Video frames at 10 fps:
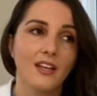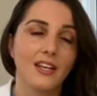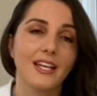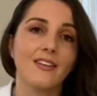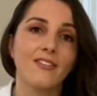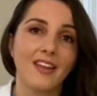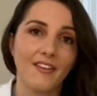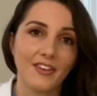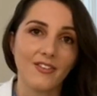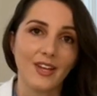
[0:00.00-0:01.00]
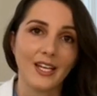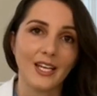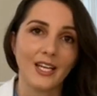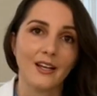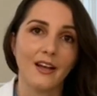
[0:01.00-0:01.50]
It's
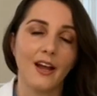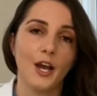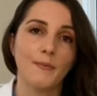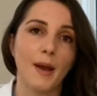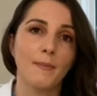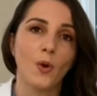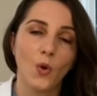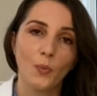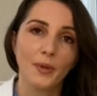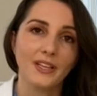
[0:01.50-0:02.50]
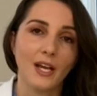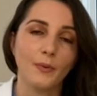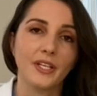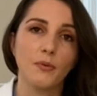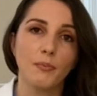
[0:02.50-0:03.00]
devastating. Um, I'm hoping that we
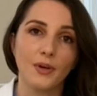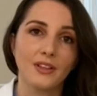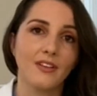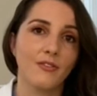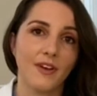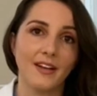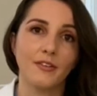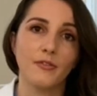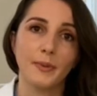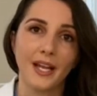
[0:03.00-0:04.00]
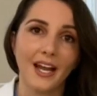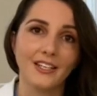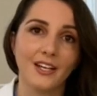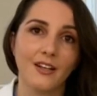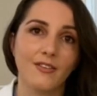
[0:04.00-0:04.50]
can put this virus
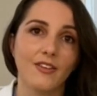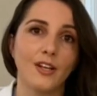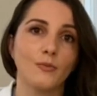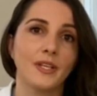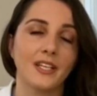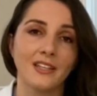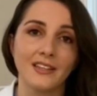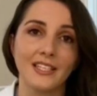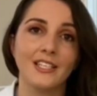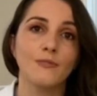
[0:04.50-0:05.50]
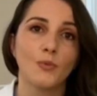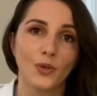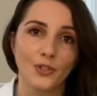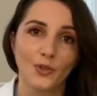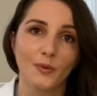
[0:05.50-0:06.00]
behind us and we can lead more
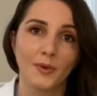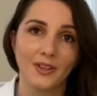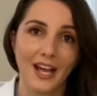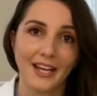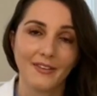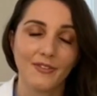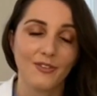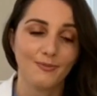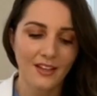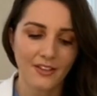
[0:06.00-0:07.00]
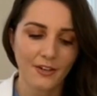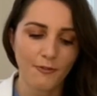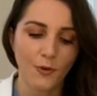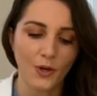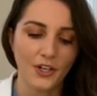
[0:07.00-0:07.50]
normal lives.
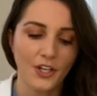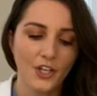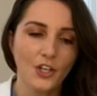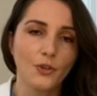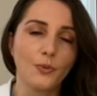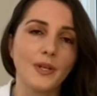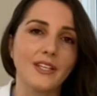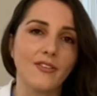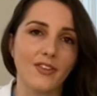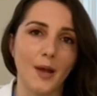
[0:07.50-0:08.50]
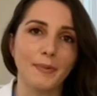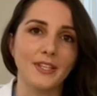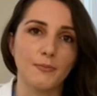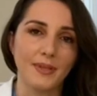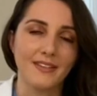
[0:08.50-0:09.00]
Therefore, really stopping
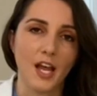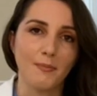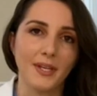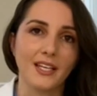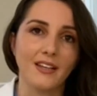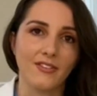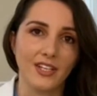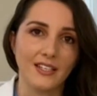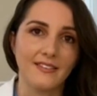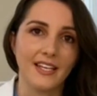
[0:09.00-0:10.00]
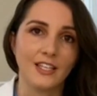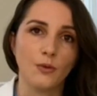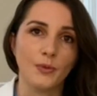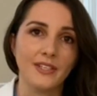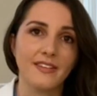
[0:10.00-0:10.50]
the pandemic is going to take
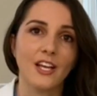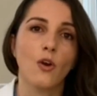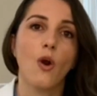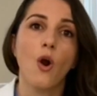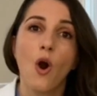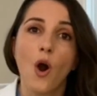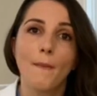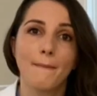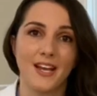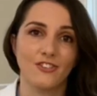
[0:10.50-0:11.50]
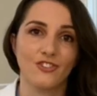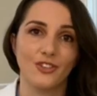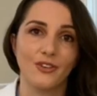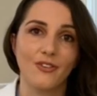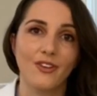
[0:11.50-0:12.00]
that we take all
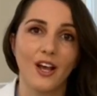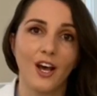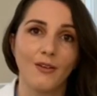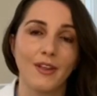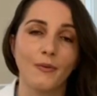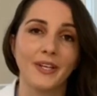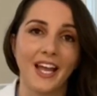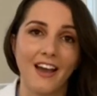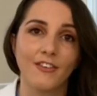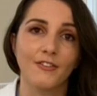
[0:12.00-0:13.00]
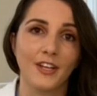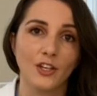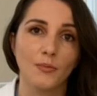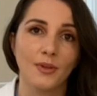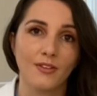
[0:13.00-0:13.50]
measures uh, that we have
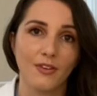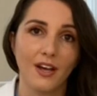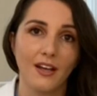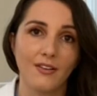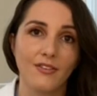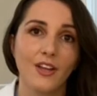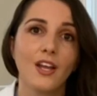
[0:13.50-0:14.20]
available to us.